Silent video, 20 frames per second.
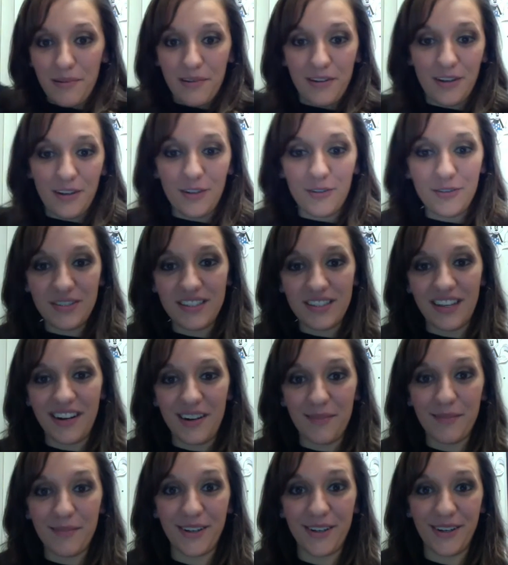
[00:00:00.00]
a new
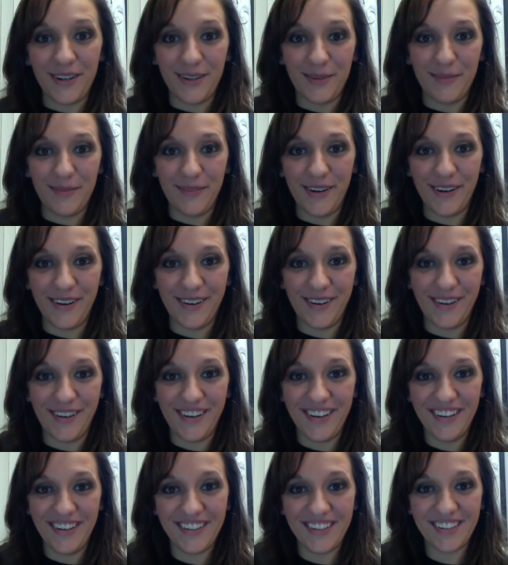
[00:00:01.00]
setup come uh,
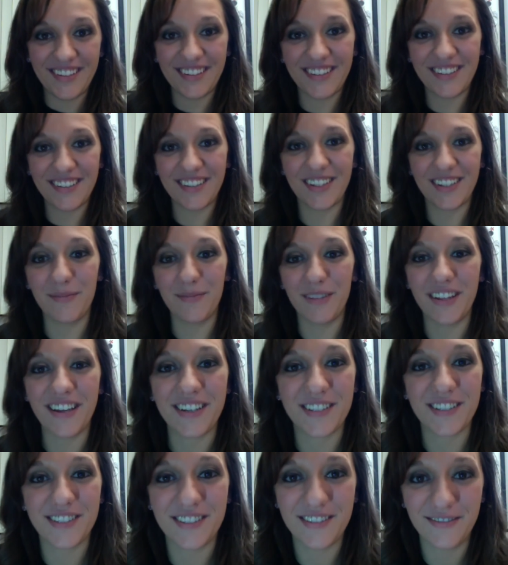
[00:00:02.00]
come the
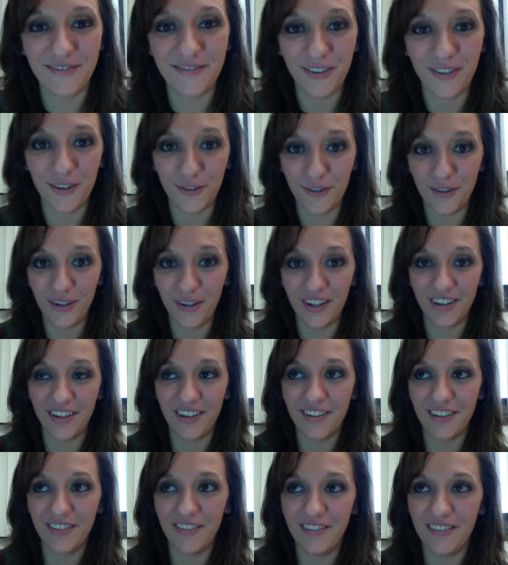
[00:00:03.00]
next few,
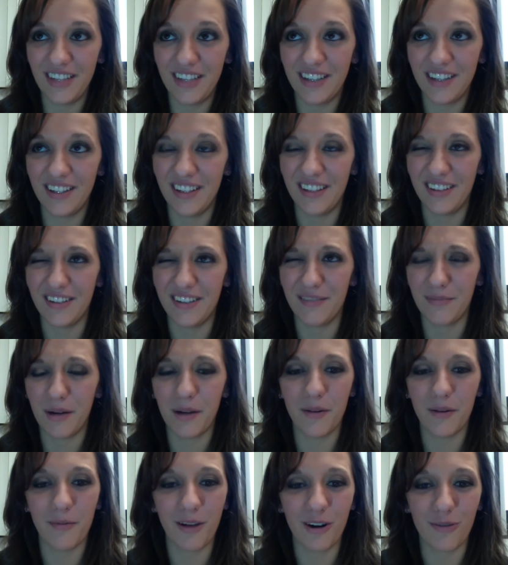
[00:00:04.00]
uh, uh,
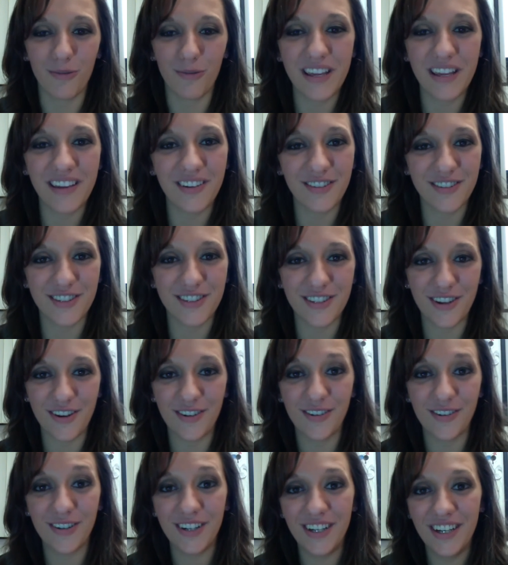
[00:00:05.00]
probably about a week or
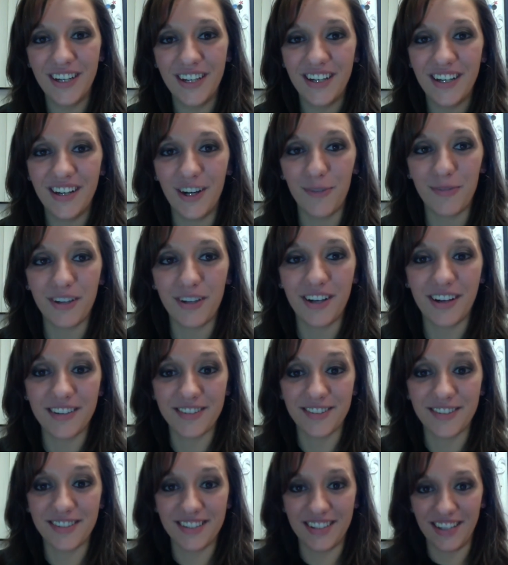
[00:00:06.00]
so. Um, you guys
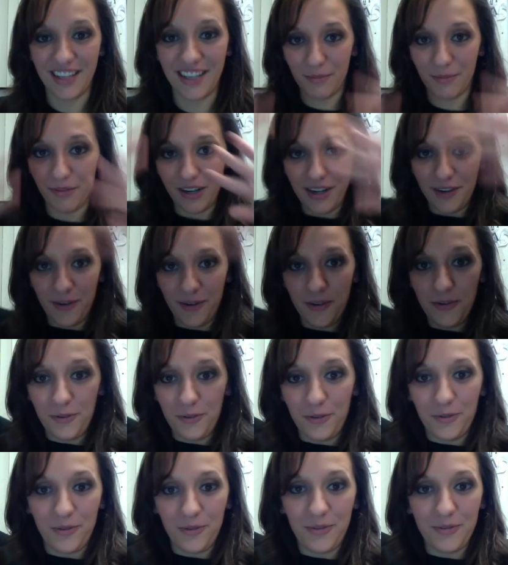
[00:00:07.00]
will see like a brand new
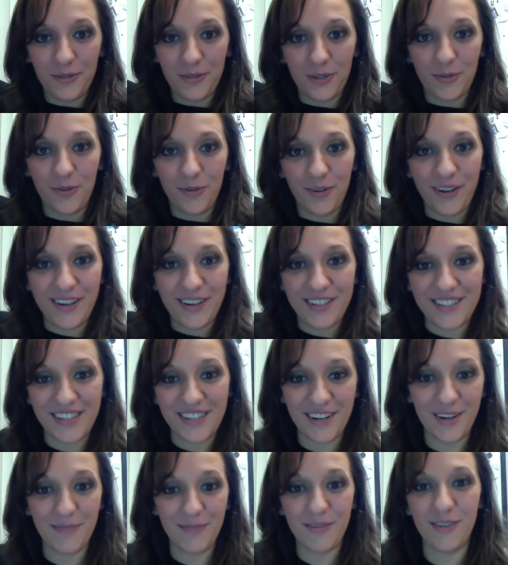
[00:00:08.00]
recording
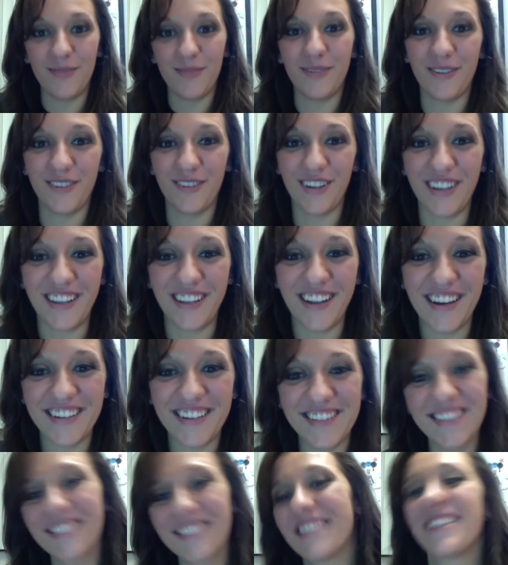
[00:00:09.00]
setup. It'll be really
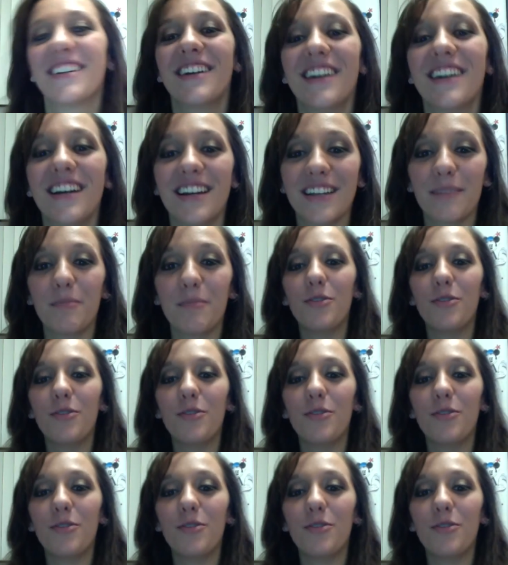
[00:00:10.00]
nice. I'm